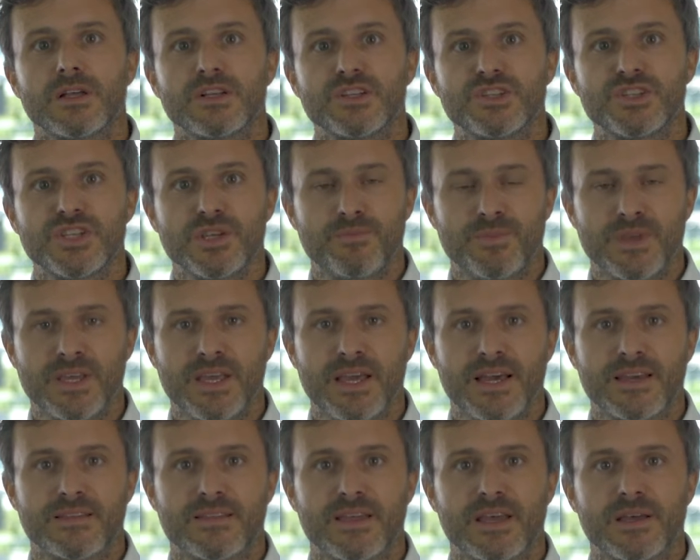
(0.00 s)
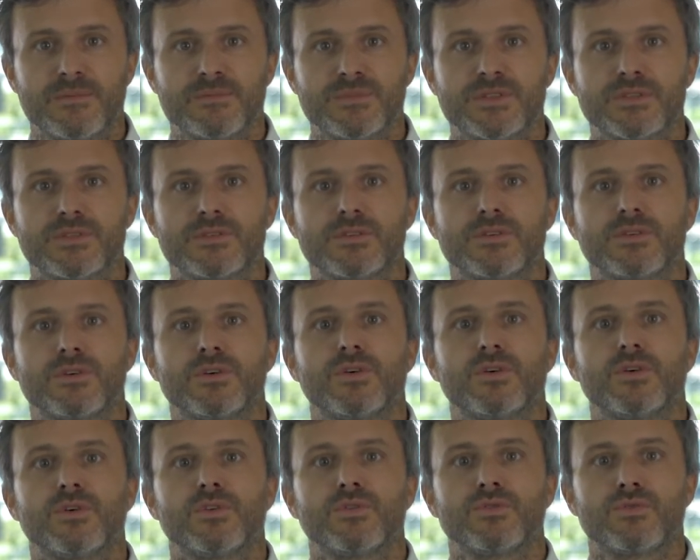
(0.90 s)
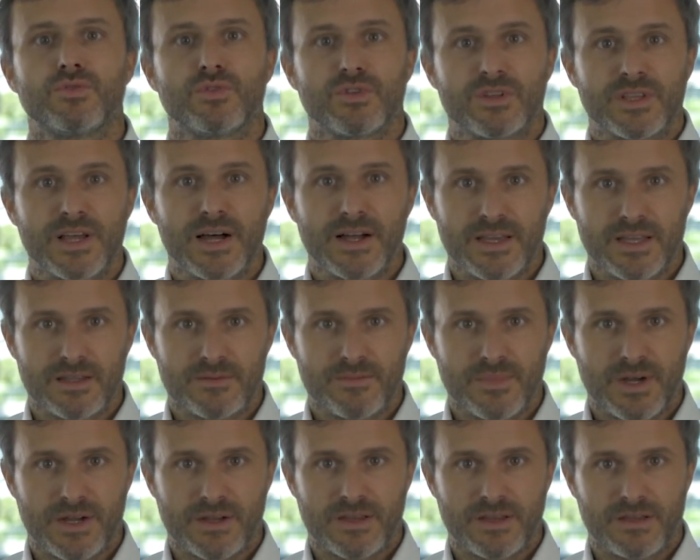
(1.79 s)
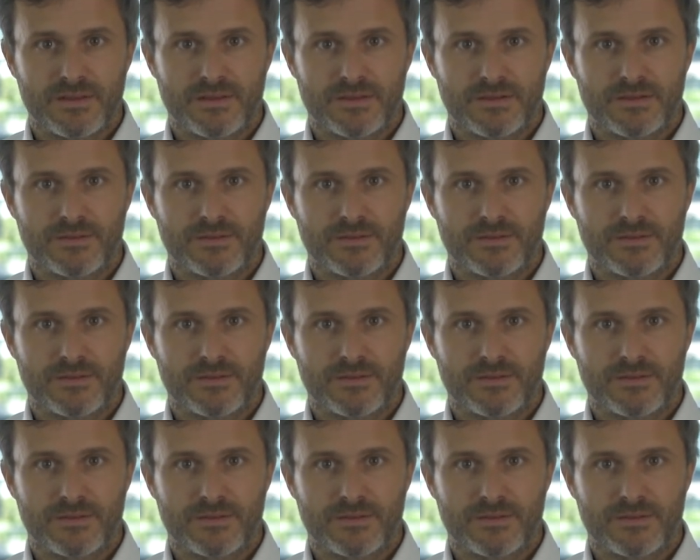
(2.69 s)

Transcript: shipping items to the target market.